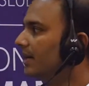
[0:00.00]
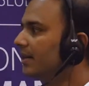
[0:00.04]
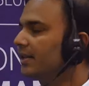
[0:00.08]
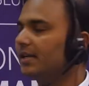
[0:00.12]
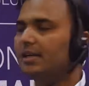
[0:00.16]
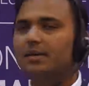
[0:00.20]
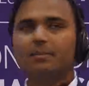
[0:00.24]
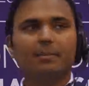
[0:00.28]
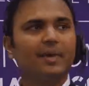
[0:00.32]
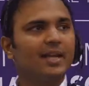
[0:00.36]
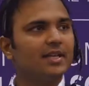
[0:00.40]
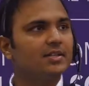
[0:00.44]

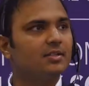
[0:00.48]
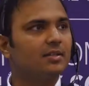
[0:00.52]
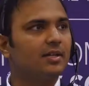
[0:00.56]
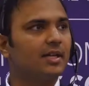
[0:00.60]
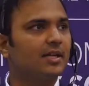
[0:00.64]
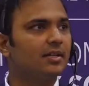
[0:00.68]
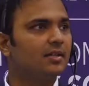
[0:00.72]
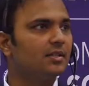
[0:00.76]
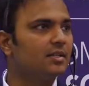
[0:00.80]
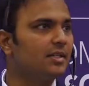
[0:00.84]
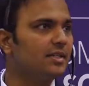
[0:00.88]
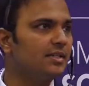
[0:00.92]
There are major
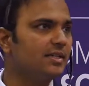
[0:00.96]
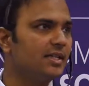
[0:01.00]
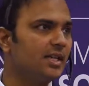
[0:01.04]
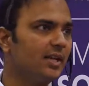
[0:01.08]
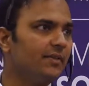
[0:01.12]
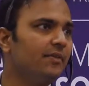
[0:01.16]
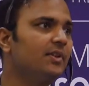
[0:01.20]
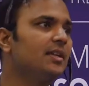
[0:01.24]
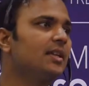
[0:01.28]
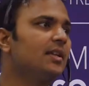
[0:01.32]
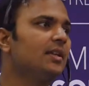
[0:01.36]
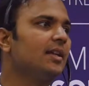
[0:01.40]
energy
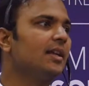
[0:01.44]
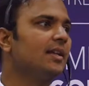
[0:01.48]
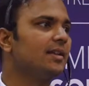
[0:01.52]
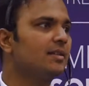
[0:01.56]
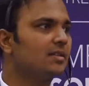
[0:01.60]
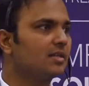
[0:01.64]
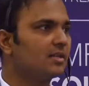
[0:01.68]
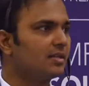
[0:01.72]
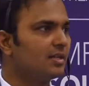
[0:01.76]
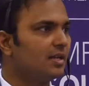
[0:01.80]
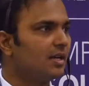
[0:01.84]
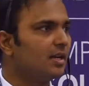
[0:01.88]
savings and
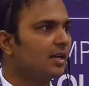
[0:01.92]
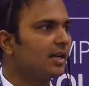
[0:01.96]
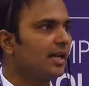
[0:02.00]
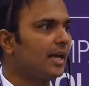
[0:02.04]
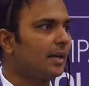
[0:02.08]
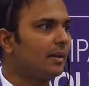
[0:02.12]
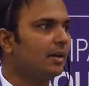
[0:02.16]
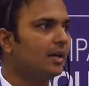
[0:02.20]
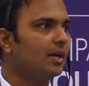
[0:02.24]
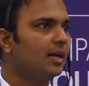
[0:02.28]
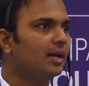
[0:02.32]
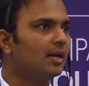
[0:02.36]
hence
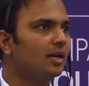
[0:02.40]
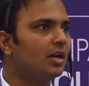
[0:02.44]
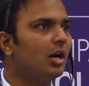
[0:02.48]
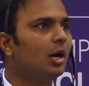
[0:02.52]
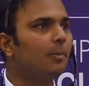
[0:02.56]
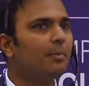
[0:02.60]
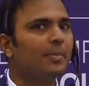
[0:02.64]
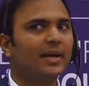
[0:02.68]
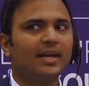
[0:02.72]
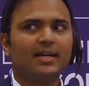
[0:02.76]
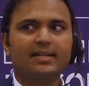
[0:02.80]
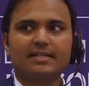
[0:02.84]

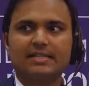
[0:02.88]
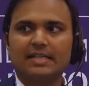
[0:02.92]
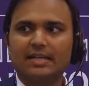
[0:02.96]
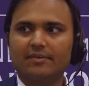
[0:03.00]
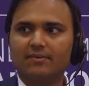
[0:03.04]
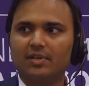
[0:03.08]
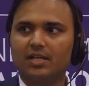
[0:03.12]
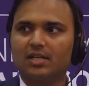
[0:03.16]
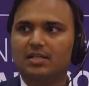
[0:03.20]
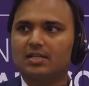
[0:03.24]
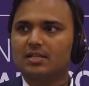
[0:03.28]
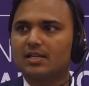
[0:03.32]
OPEX
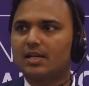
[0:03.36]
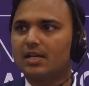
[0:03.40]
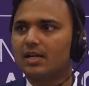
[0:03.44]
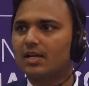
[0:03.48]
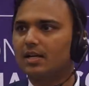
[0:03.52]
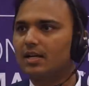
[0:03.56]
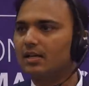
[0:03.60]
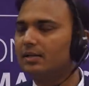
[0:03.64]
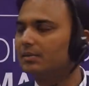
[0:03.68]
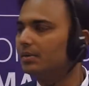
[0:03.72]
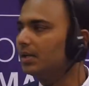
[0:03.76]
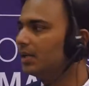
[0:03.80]
savings
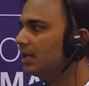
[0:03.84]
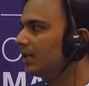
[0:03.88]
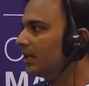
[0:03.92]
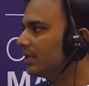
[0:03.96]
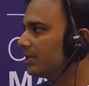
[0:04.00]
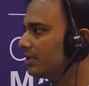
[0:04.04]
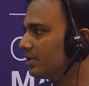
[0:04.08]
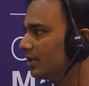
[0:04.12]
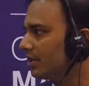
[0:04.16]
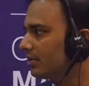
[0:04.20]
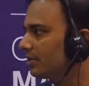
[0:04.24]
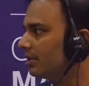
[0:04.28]

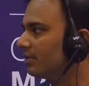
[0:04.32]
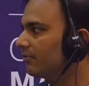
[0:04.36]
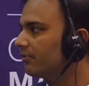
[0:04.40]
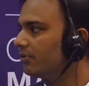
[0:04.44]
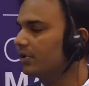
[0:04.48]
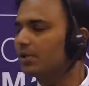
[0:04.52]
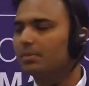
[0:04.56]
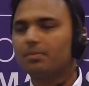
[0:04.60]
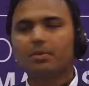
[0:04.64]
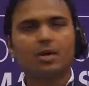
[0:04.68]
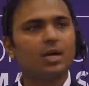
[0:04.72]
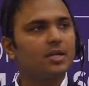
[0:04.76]
in general
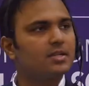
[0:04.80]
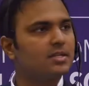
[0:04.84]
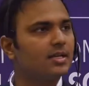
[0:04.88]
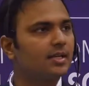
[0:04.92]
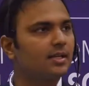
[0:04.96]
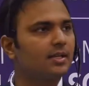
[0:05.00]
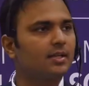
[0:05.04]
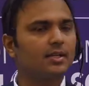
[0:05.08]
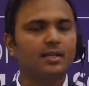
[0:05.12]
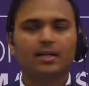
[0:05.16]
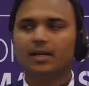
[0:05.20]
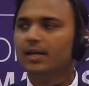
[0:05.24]
for the
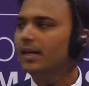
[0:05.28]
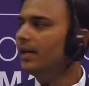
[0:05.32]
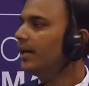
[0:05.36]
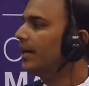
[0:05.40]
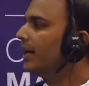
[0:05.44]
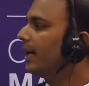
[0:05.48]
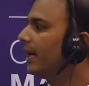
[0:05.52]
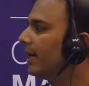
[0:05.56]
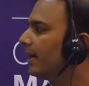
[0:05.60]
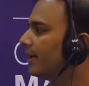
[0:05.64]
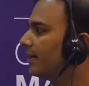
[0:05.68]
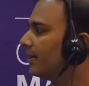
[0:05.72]
project.
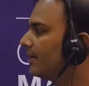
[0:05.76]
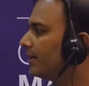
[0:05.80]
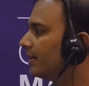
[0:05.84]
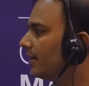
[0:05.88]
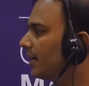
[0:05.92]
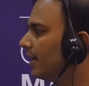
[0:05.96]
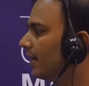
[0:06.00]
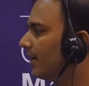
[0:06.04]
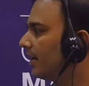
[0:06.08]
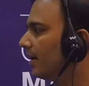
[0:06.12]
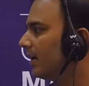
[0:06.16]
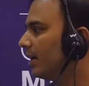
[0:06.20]
and
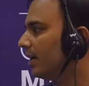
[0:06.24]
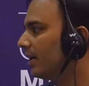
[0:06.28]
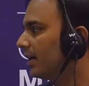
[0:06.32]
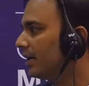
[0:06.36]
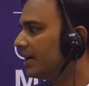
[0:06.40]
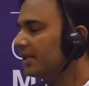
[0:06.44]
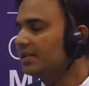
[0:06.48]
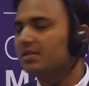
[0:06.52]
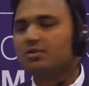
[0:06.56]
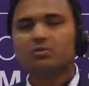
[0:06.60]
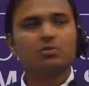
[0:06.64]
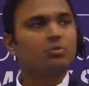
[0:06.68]

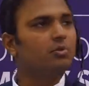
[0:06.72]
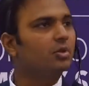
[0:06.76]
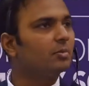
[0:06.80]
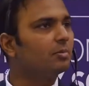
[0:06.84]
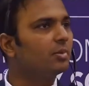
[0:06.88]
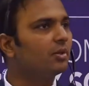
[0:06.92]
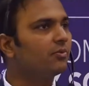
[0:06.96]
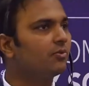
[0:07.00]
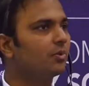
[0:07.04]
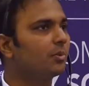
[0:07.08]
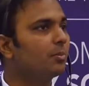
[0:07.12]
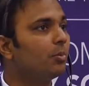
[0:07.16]
it's
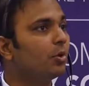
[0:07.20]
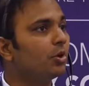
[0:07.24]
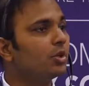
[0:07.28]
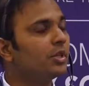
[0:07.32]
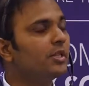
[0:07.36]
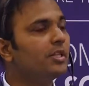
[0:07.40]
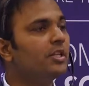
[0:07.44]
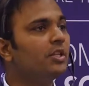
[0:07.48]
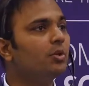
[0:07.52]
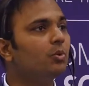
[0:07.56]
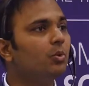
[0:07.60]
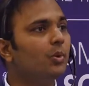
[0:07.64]
suitable for
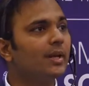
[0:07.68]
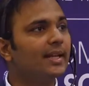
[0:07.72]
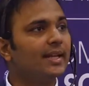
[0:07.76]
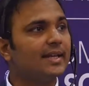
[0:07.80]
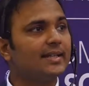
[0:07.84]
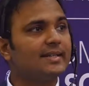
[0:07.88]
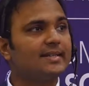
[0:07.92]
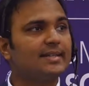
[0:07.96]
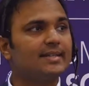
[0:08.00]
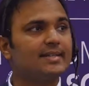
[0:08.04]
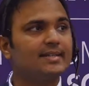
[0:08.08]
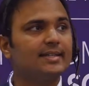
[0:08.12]
both new and
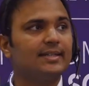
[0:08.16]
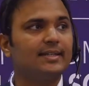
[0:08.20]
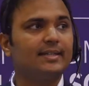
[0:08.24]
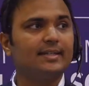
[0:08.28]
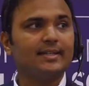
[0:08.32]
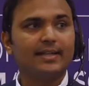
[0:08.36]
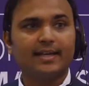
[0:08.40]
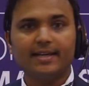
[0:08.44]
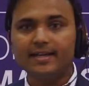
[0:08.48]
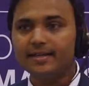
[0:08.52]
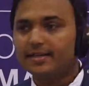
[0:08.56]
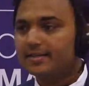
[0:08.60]
existing
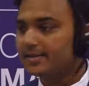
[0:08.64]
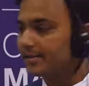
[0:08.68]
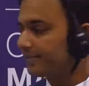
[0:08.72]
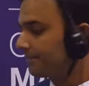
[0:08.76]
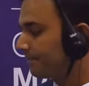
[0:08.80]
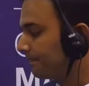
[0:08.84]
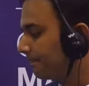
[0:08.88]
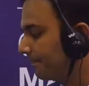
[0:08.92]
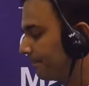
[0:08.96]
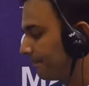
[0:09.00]
tanks.